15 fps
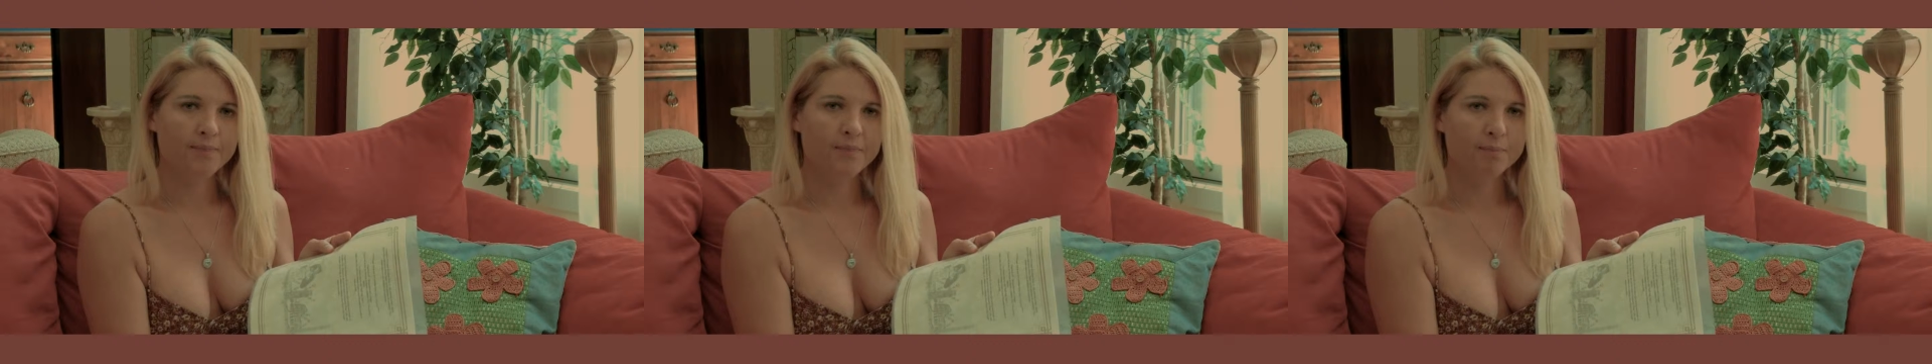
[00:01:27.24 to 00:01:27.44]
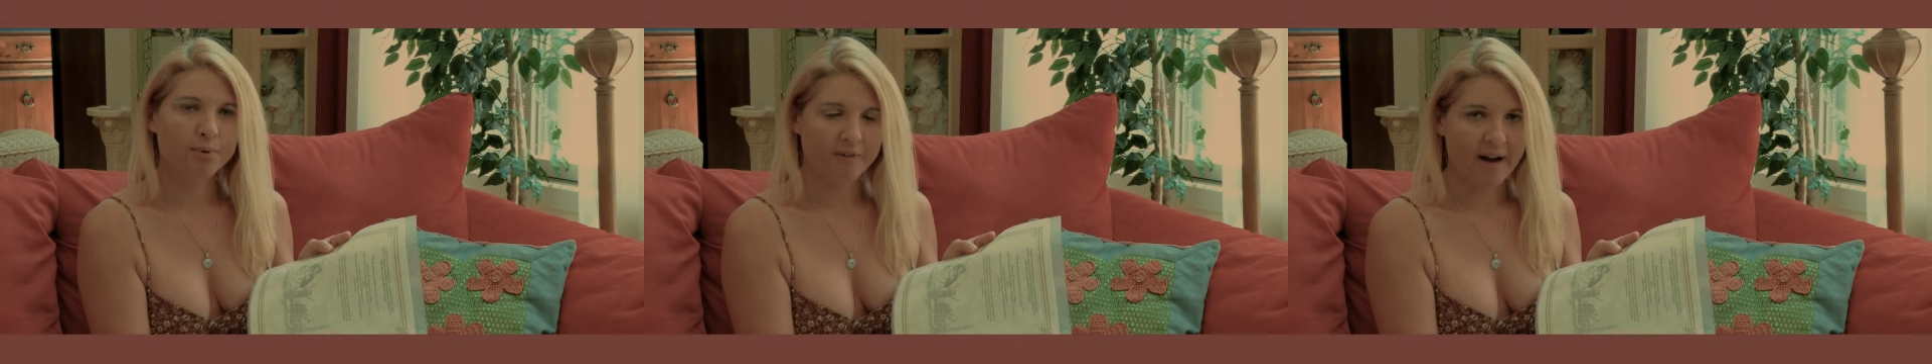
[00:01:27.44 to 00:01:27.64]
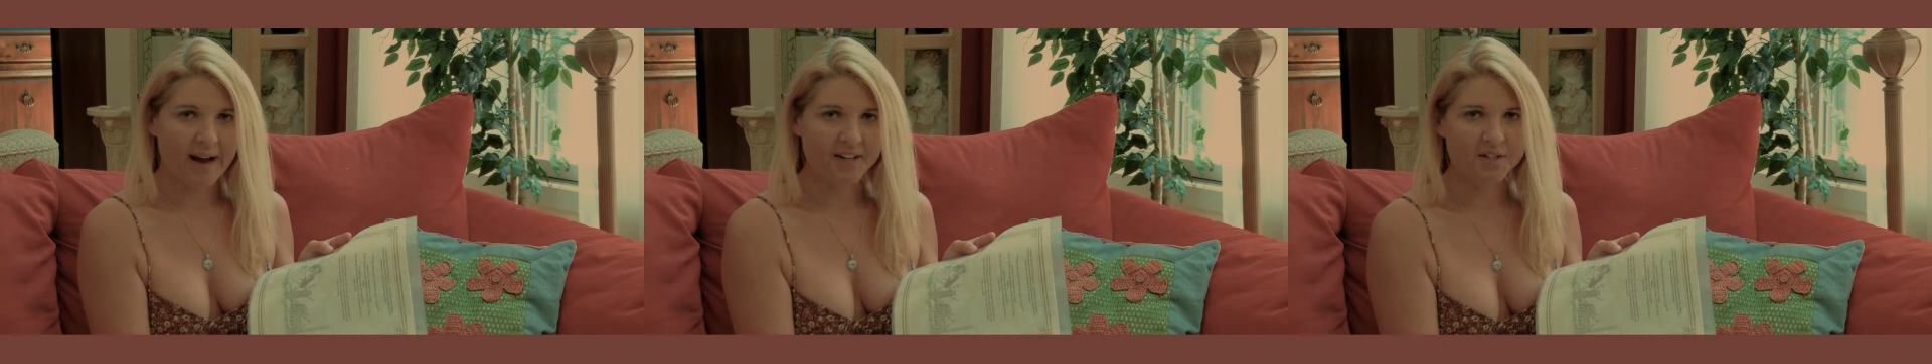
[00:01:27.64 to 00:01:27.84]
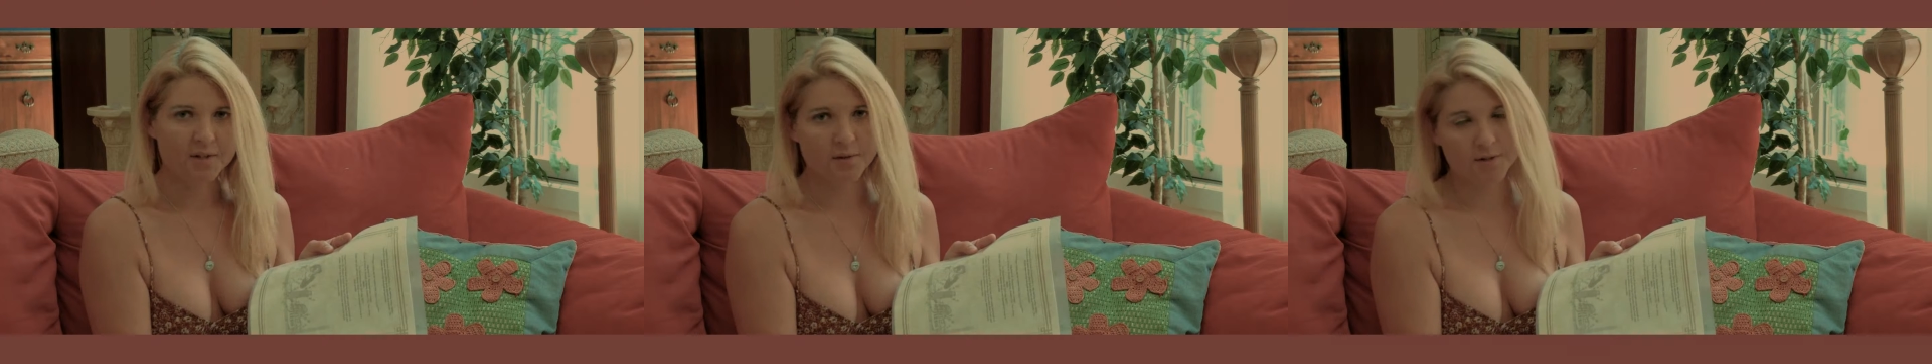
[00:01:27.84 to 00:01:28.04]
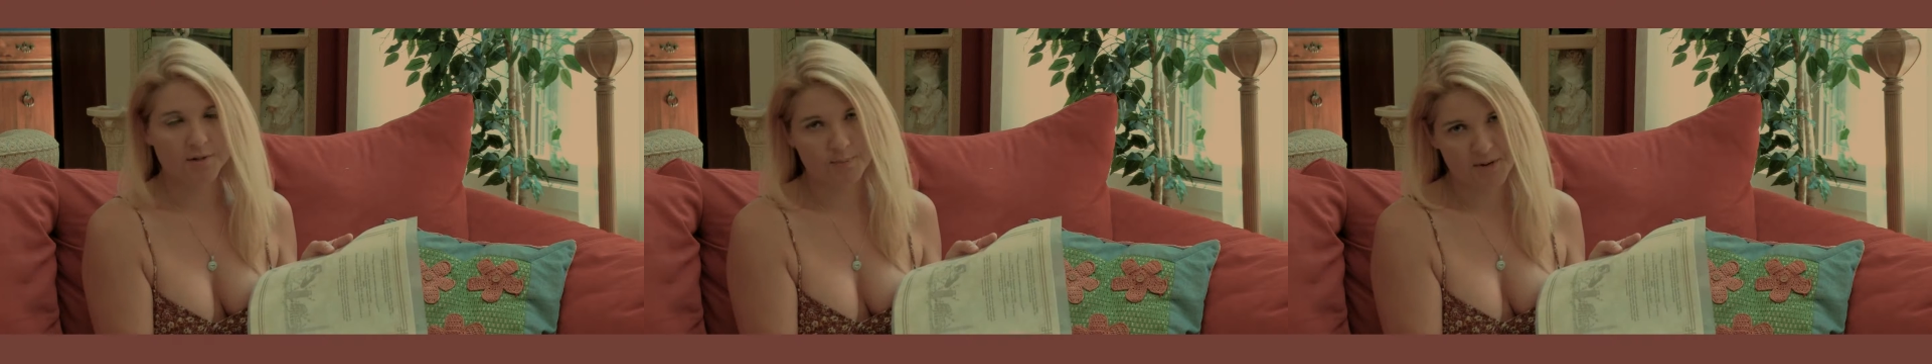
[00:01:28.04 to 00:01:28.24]
provide
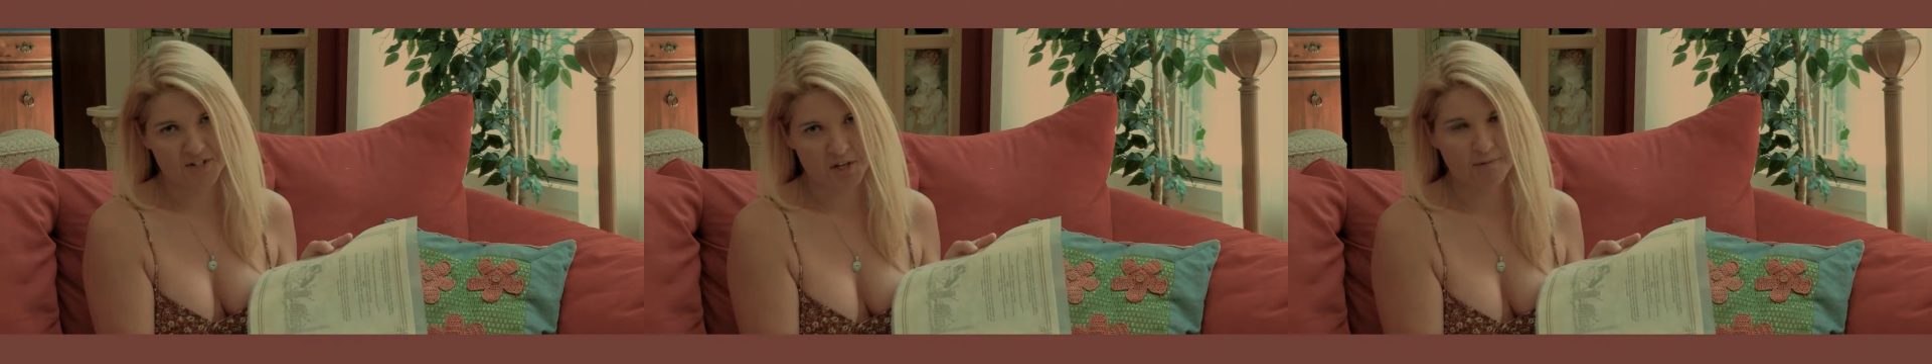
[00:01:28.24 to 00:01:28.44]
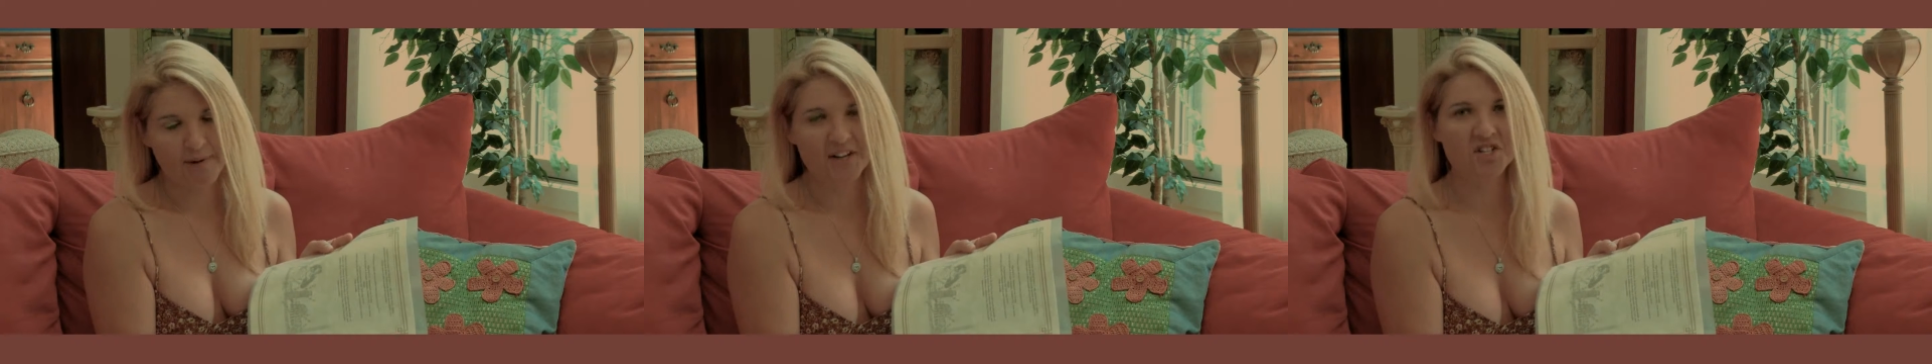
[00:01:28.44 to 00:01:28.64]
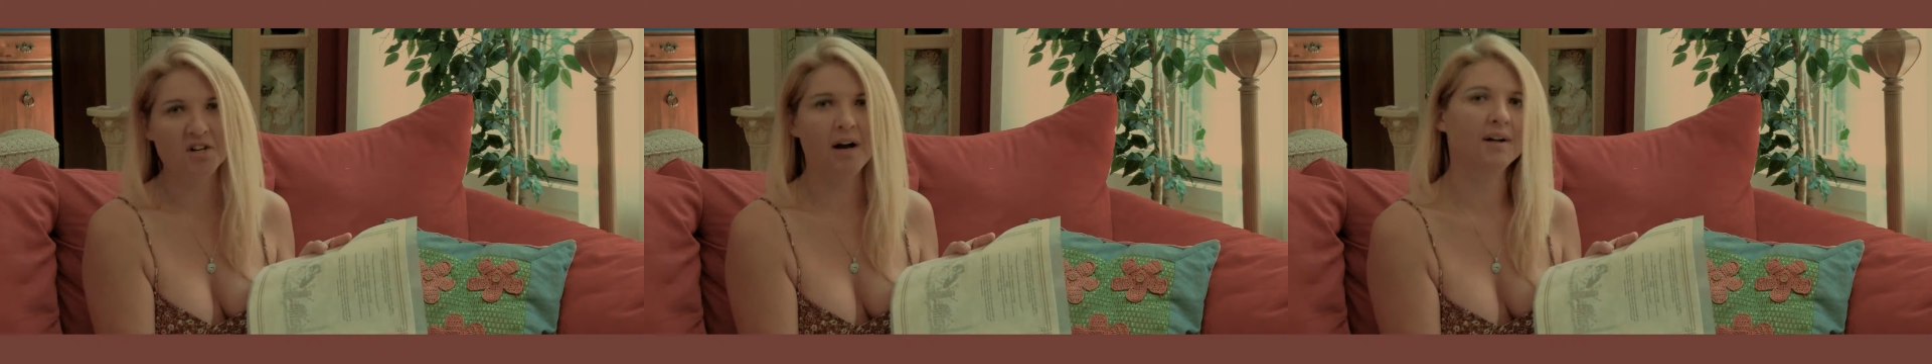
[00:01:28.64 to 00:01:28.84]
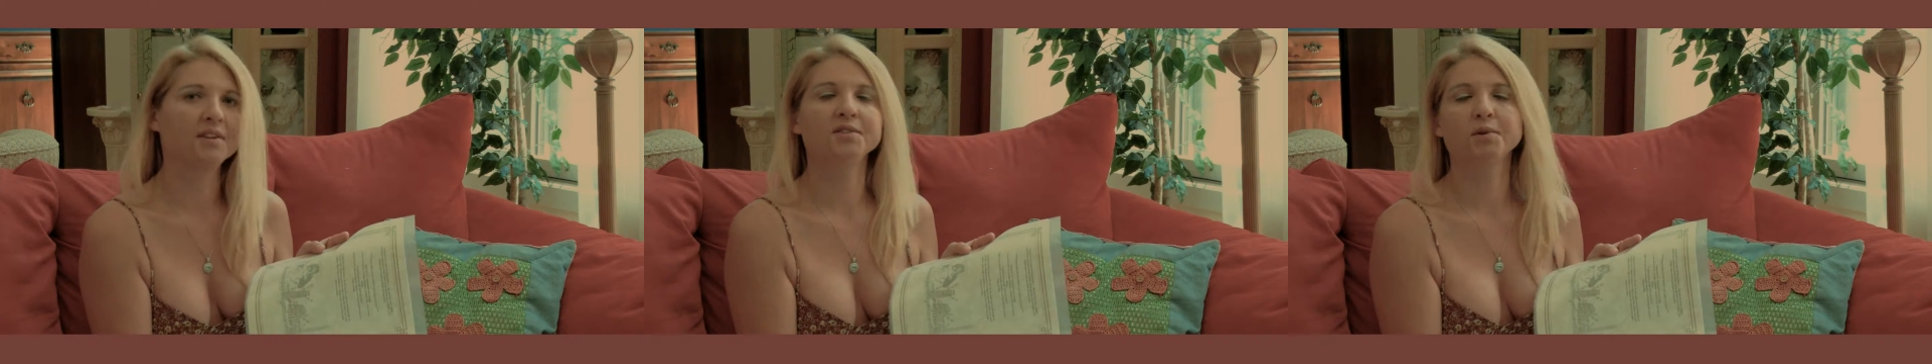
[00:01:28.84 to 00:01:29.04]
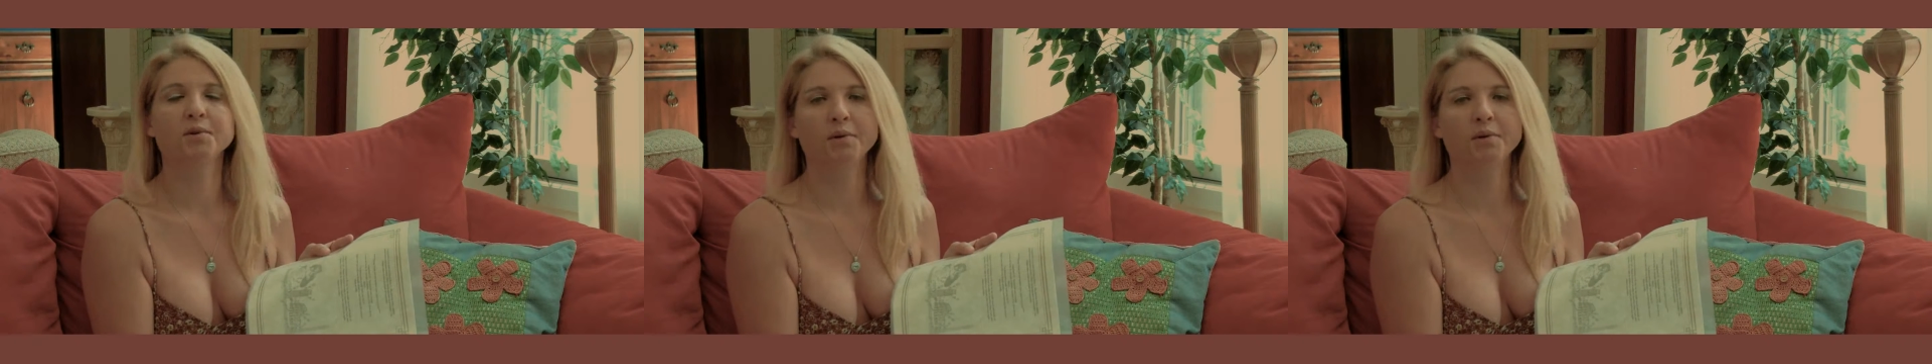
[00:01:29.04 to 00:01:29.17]
to especially restaurants